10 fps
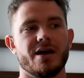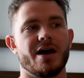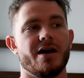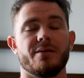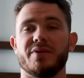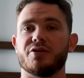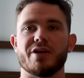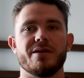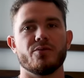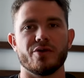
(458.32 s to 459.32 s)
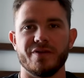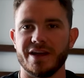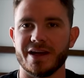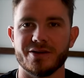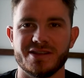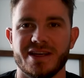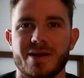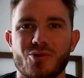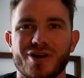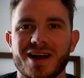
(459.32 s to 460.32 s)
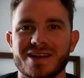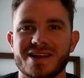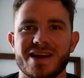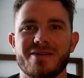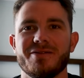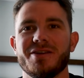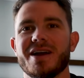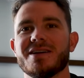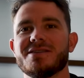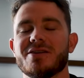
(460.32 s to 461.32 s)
uh, be creating more videos and getting more content out for you guys.